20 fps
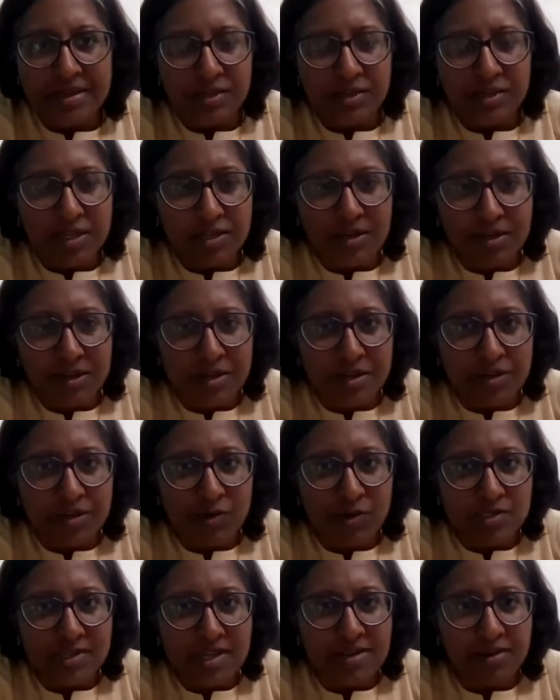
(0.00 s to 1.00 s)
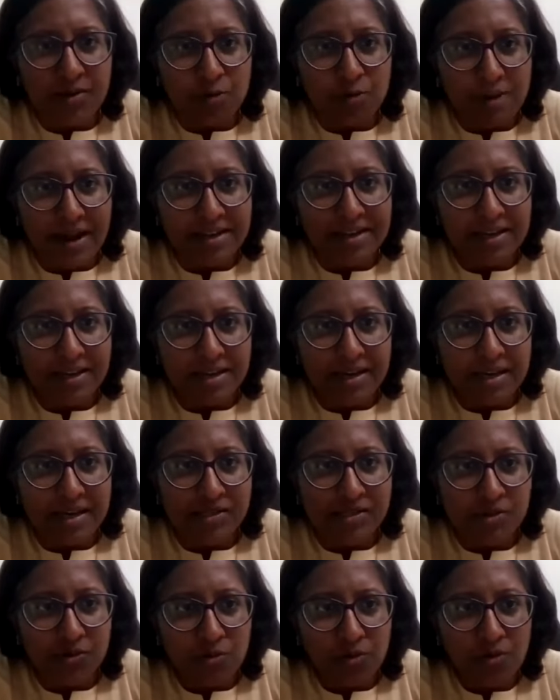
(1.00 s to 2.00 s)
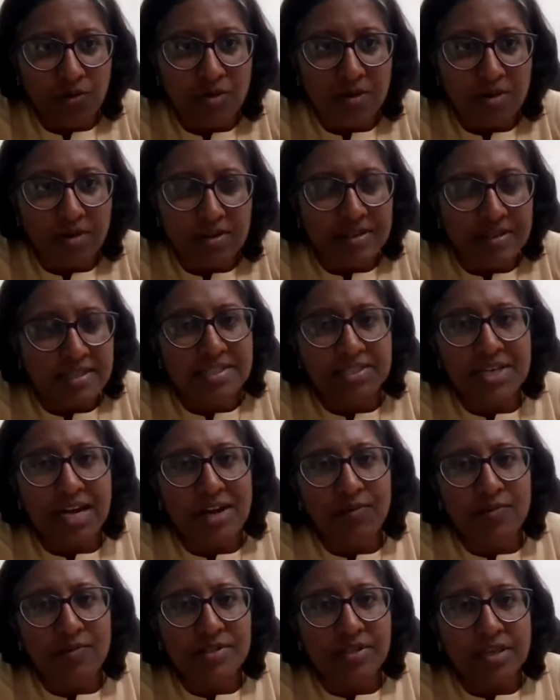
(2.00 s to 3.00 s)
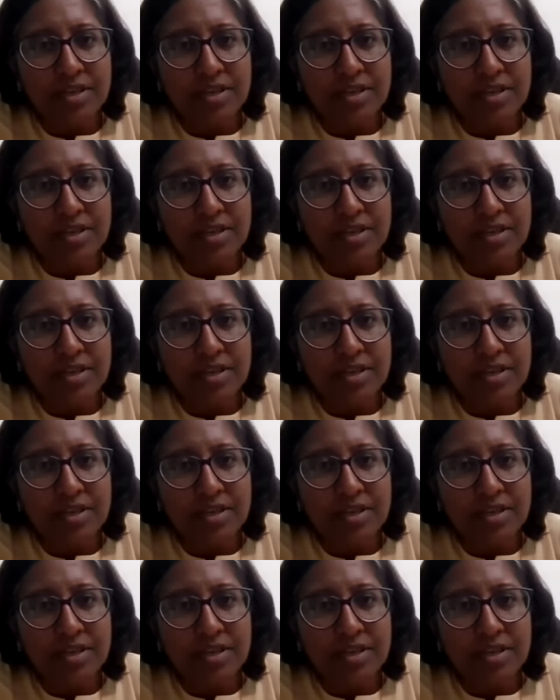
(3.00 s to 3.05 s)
it was that traumatic case. No, this child